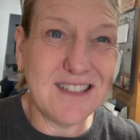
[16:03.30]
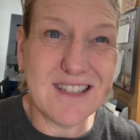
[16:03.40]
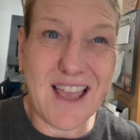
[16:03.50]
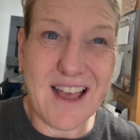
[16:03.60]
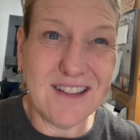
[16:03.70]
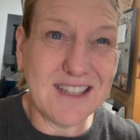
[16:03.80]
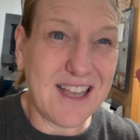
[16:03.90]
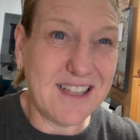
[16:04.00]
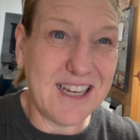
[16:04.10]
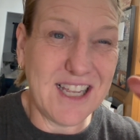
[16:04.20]
scout,
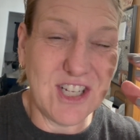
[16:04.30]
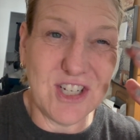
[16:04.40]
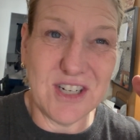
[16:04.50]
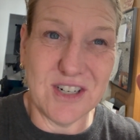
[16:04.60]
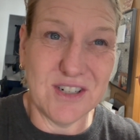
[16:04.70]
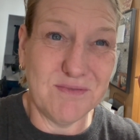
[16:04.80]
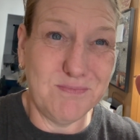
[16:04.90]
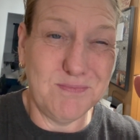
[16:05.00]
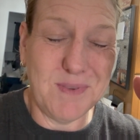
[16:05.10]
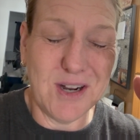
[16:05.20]
talent agent, her
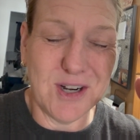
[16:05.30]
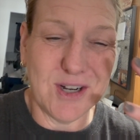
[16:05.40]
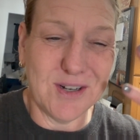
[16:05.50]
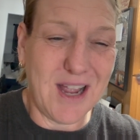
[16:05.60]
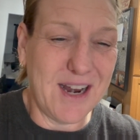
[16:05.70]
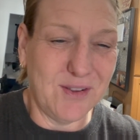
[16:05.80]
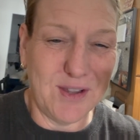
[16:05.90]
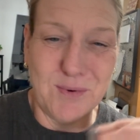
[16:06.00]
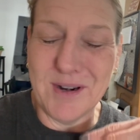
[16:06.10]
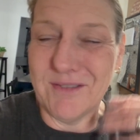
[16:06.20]
I don't
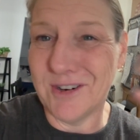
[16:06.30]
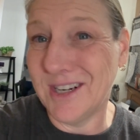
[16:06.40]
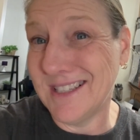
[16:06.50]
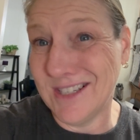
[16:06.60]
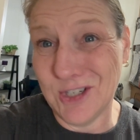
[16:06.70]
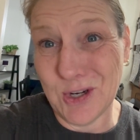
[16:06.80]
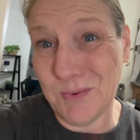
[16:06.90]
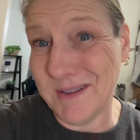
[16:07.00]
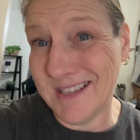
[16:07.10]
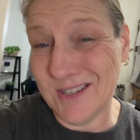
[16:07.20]
know, whatever it is in
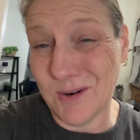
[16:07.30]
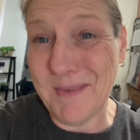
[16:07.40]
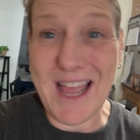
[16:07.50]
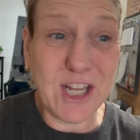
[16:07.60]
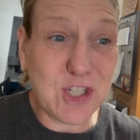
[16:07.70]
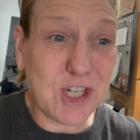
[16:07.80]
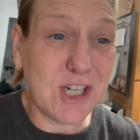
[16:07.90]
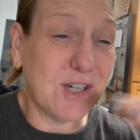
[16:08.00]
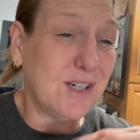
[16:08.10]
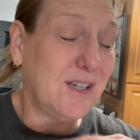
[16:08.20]
showbiz, her
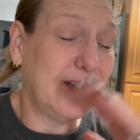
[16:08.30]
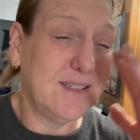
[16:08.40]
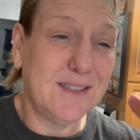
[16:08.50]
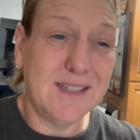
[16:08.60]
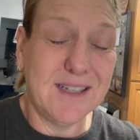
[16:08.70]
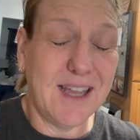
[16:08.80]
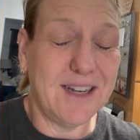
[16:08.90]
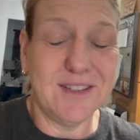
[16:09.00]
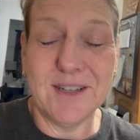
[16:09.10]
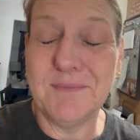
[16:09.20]
manager, I
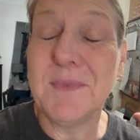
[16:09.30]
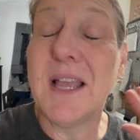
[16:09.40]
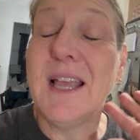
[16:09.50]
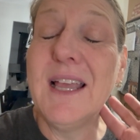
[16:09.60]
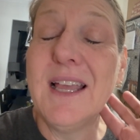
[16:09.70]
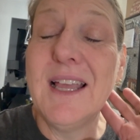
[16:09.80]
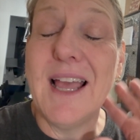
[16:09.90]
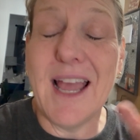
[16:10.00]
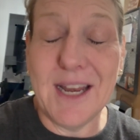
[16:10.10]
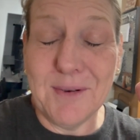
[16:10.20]
don't know.
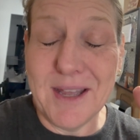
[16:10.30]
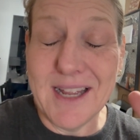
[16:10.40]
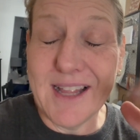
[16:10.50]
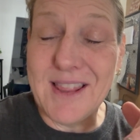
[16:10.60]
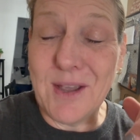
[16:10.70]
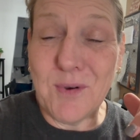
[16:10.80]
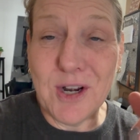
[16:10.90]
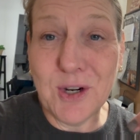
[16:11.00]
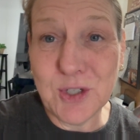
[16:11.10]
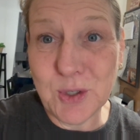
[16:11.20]
Anyway, they
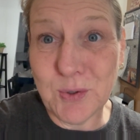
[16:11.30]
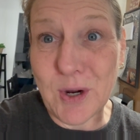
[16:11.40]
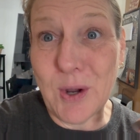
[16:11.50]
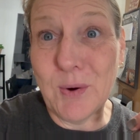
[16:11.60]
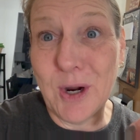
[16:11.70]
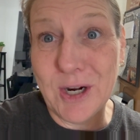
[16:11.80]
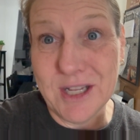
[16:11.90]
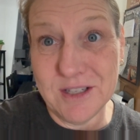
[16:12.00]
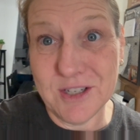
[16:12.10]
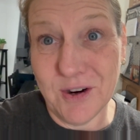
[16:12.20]
want her to grow her
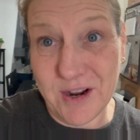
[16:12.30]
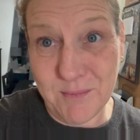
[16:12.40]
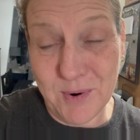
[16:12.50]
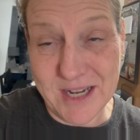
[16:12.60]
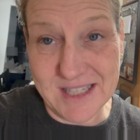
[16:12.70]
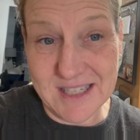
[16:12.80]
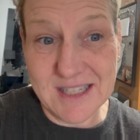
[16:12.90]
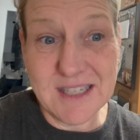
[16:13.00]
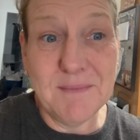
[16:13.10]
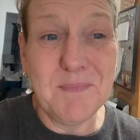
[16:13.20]
Instagram
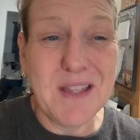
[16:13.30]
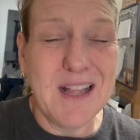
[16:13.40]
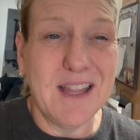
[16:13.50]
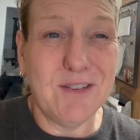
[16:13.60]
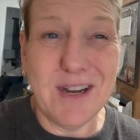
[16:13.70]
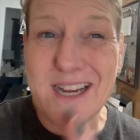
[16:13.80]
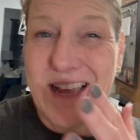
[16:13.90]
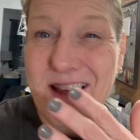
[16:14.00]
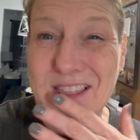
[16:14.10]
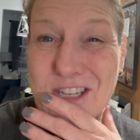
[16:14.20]
presence. Like right
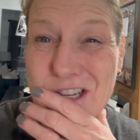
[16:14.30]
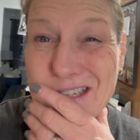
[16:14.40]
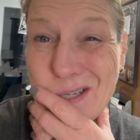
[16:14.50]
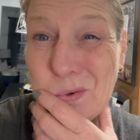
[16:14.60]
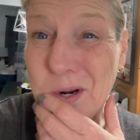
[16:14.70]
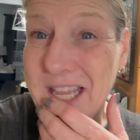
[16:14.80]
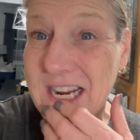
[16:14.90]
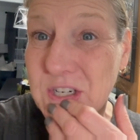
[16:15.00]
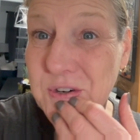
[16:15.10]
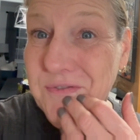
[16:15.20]
now, I think she has like
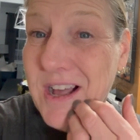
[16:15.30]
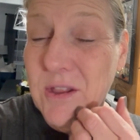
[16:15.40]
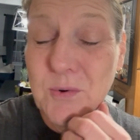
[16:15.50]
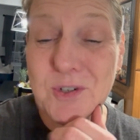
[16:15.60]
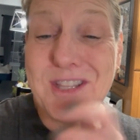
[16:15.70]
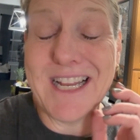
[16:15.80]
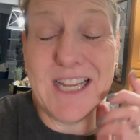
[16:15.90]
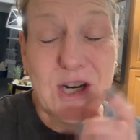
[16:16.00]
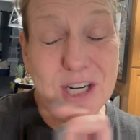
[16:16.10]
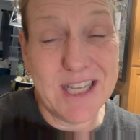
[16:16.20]
2,800 followers. They
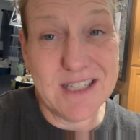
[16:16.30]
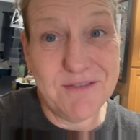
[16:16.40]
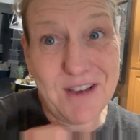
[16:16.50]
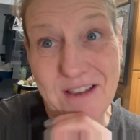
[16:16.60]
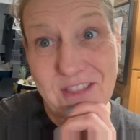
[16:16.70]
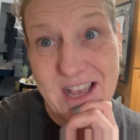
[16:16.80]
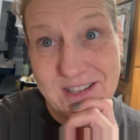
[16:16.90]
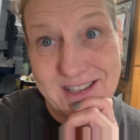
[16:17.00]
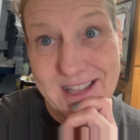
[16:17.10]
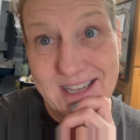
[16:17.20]
need her to get to
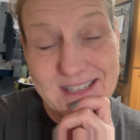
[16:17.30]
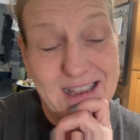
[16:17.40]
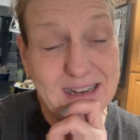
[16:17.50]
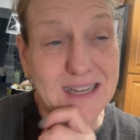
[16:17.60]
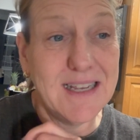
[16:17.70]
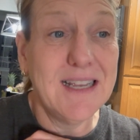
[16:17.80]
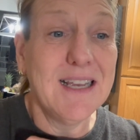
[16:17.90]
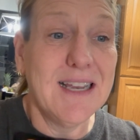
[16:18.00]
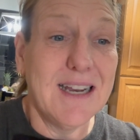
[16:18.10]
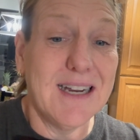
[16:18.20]
5,000, they said,
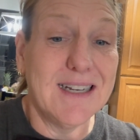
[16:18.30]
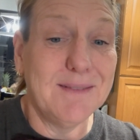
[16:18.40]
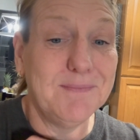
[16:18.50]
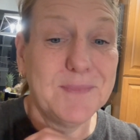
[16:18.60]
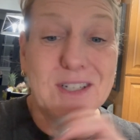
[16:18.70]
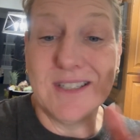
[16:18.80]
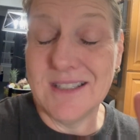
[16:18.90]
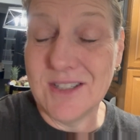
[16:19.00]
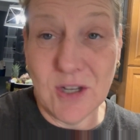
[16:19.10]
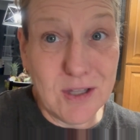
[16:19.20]

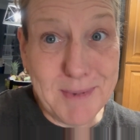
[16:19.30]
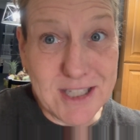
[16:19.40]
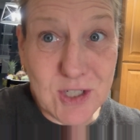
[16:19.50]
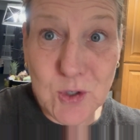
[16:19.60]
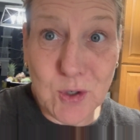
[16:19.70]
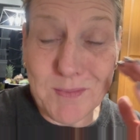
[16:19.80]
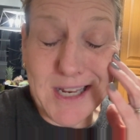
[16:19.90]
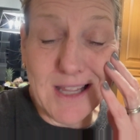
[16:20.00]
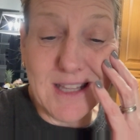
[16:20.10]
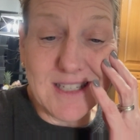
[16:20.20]
because it's all about social
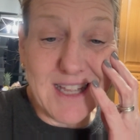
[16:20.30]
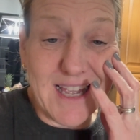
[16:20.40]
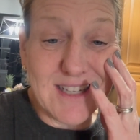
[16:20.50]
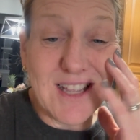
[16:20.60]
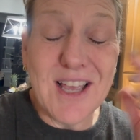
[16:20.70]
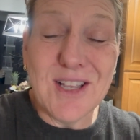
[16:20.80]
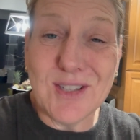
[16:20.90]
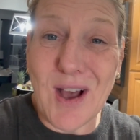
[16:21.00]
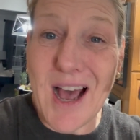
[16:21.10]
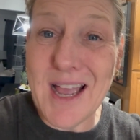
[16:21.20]
media these days.
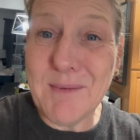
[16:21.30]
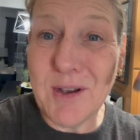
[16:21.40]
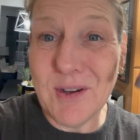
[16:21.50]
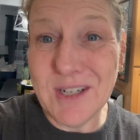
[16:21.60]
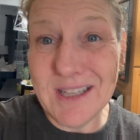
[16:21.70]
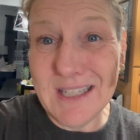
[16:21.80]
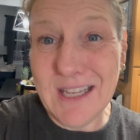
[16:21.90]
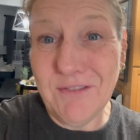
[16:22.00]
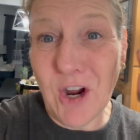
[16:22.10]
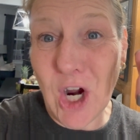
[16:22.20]
So I am going to
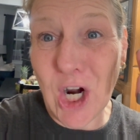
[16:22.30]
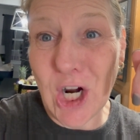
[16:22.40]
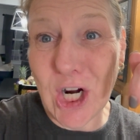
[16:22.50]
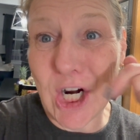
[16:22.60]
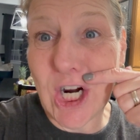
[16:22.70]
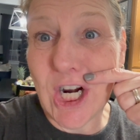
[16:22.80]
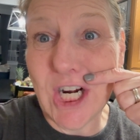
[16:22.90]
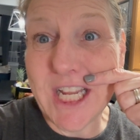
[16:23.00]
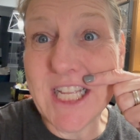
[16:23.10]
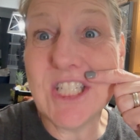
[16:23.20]
leave her
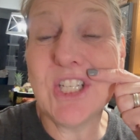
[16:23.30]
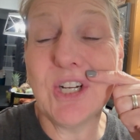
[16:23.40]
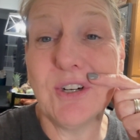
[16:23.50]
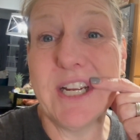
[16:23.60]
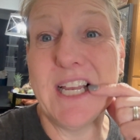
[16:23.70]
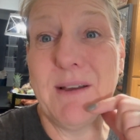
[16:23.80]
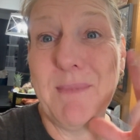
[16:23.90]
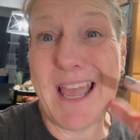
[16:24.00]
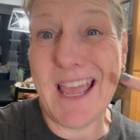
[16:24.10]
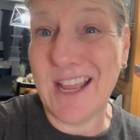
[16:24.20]

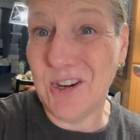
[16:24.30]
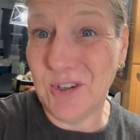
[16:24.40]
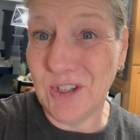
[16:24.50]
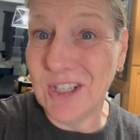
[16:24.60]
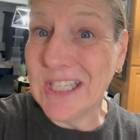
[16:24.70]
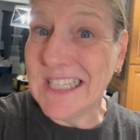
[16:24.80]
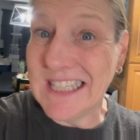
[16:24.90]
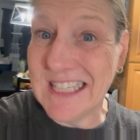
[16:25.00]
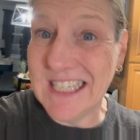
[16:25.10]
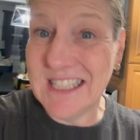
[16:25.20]
Instagram handle
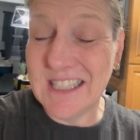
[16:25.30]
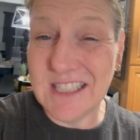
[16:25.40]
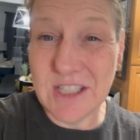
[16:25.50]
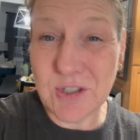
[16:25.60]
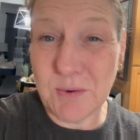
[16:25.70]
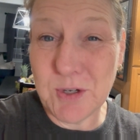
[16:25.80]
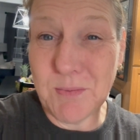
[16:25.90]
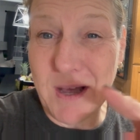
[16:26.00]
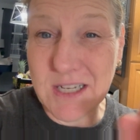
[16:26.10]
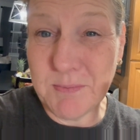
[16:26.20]
linked in the
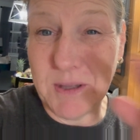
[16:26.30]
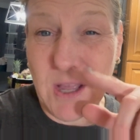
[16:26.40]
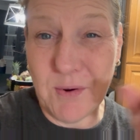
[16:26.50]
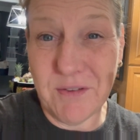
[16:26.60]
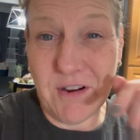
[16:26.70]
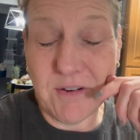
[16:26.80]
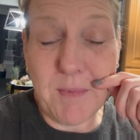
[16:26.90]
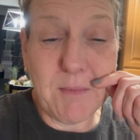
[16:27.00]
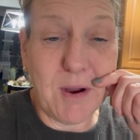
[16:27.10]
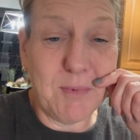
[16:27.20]
description box below. And if I
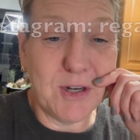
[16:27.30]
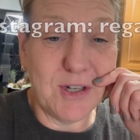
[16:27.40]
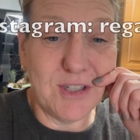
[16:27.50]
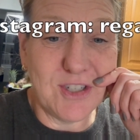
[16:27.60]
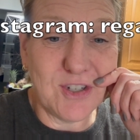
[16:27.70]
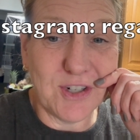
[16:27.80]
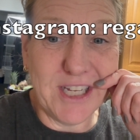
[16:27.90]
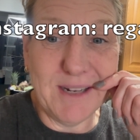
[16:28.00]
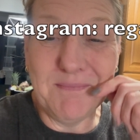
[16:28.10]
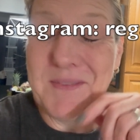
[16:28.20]
remember, I'll put it on the
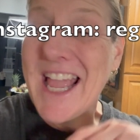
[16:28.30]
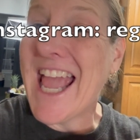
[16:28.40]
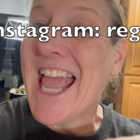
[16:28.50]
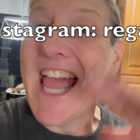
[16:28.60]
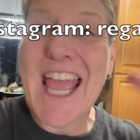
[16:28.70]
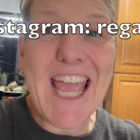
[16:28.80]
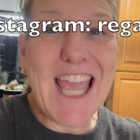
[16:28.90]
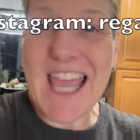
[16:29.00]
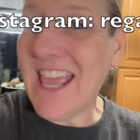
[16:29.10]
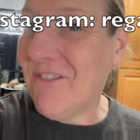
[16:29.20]
screen.
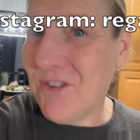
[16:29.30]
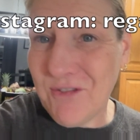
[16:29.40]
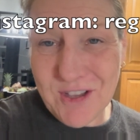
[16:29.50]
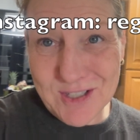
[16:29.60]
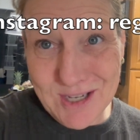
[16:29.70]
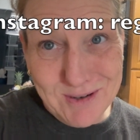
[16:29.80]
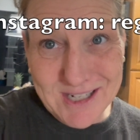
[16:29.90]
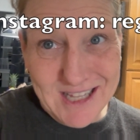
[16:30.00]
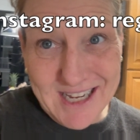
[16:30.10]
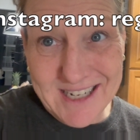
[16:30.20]
If you feel so
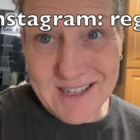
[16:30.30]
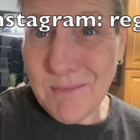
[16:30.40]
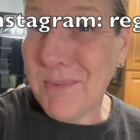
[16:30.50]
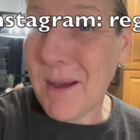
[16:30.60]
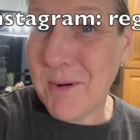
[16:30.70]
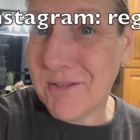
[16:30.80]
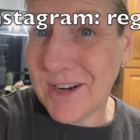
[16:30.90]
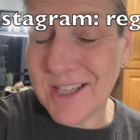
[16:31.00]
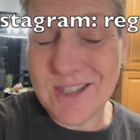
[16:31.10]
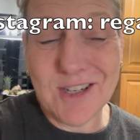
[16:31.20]
inclined, pop over
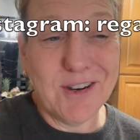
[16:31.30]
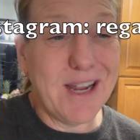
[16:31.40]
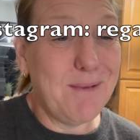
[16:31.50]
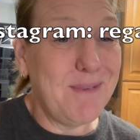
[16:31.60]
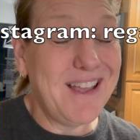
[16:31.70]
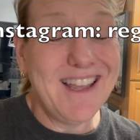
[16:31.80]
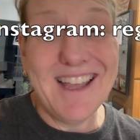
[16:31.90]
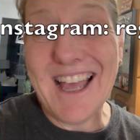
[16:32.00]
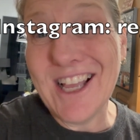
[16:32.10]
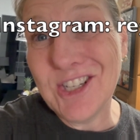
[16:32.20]
to Instagram
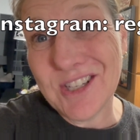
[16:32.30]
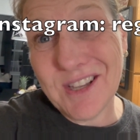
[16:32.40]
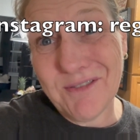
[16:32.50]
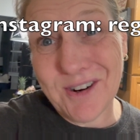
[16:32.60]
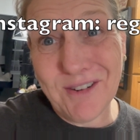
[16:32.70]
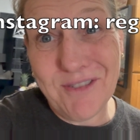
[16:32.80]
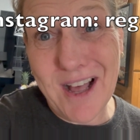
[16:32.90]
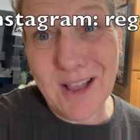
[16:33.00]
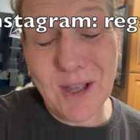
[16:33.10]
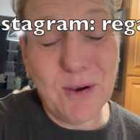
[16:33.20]
and just give her a
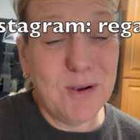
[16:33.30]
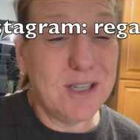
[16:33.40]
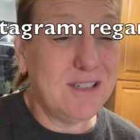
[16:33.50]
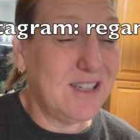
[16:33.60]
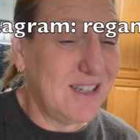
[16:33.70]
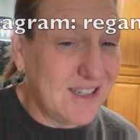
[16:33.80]
follow, because